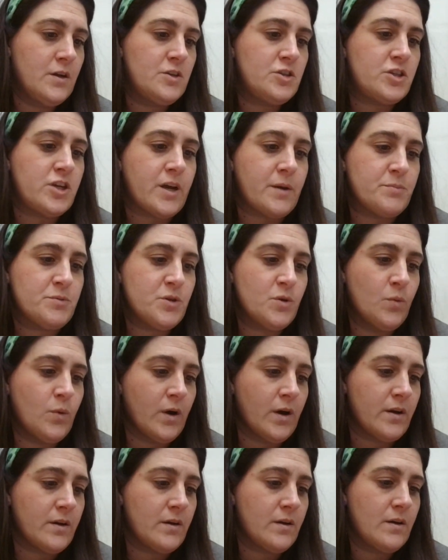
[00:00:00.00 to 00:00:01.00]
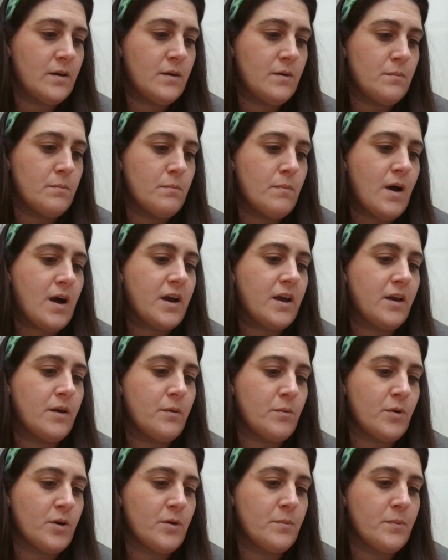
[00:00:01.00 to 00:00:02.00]
Chapter 1
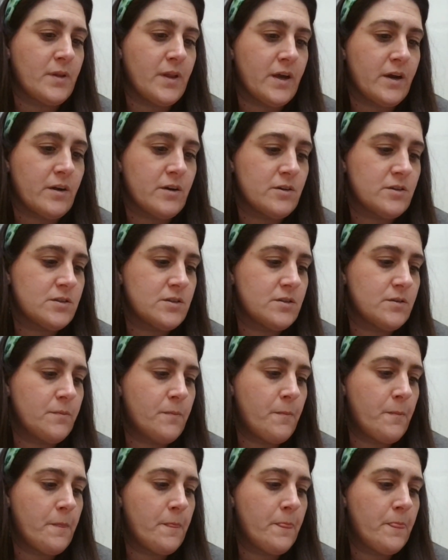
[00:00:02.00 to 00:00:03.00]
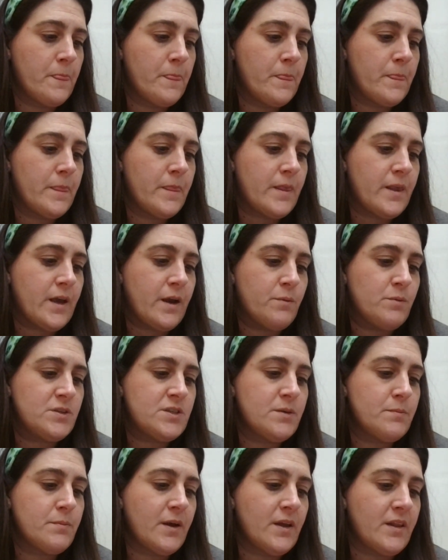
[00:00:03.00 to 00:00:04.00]
Mockingbird Players. I was
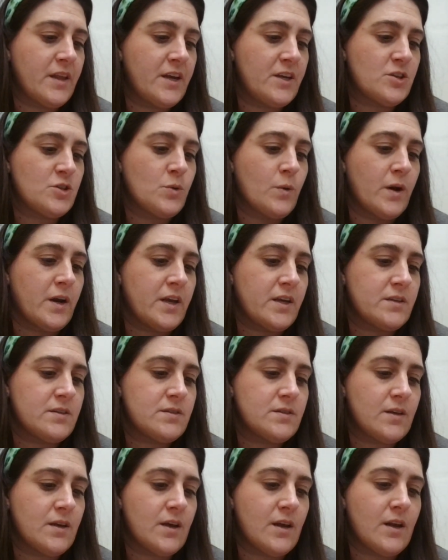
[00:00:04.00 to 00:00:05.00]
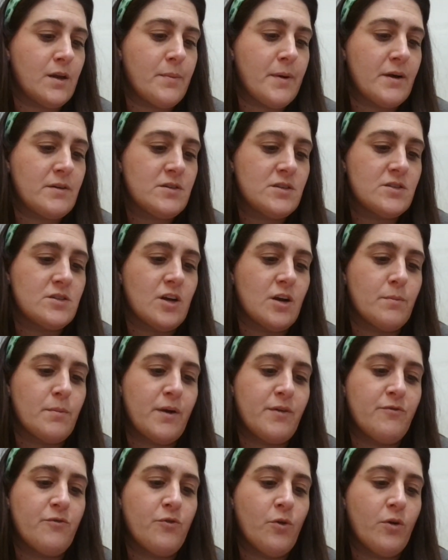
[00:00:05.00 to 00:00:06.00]
in my late 20s and about to start
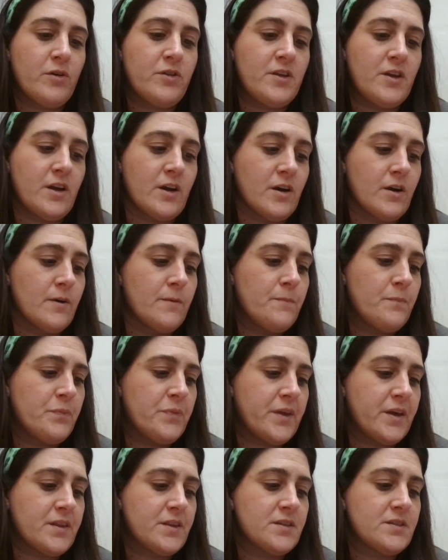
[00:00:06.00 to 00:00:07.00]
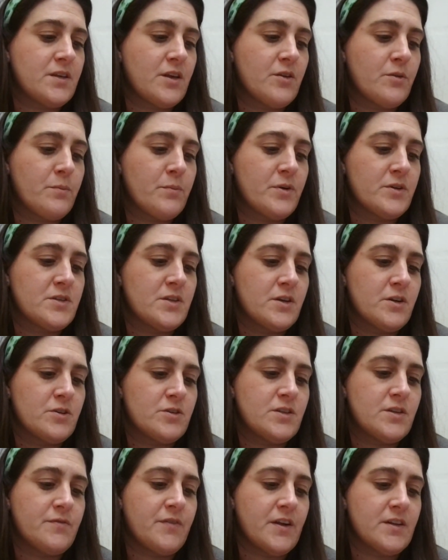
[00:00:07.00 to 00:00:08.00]
my fourth year at the Southern Prisoners
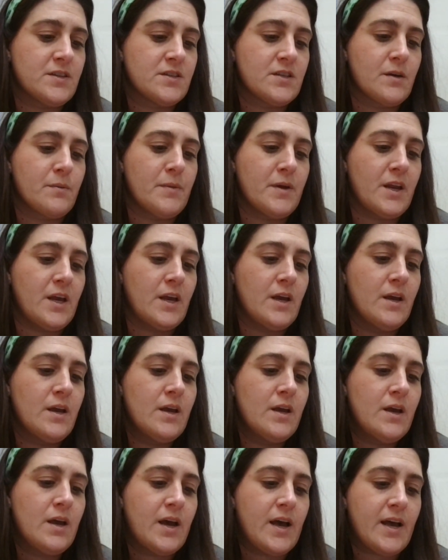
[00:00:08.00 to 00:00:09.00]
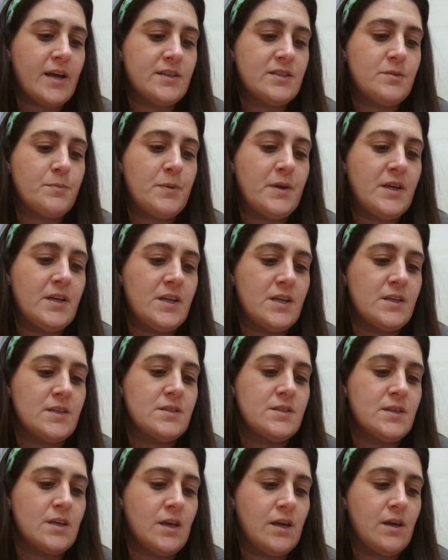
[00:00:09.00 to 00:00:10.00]
Defense Committee,
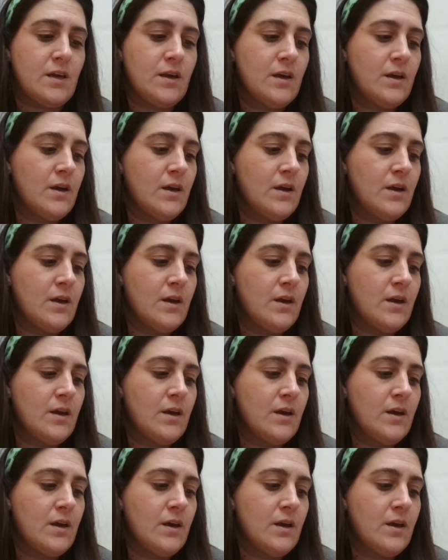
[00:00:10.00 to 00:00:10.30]
SPDC,